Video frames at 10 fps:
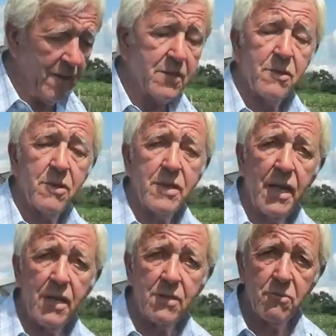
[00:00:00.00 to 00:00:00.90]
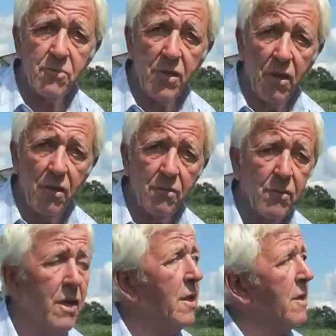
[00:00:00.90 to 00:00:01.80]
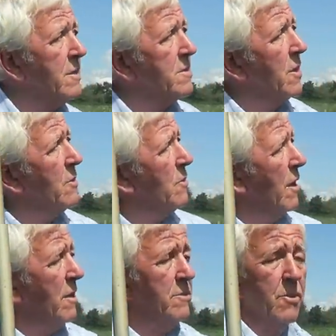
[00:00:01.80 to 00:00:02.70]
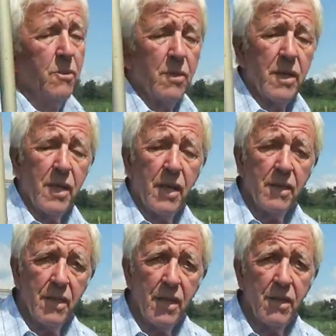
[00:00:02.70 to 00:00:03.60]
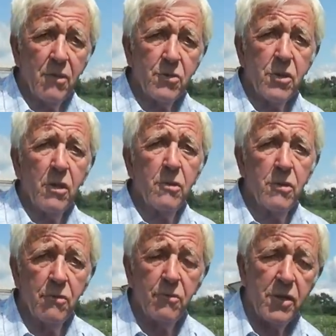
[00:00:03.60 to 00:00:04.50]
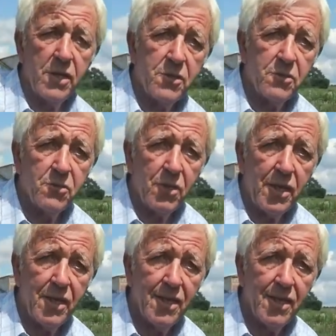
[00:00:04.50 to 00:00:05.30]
it's going to take some time, so I'll do it and then I'll show you the finished tree.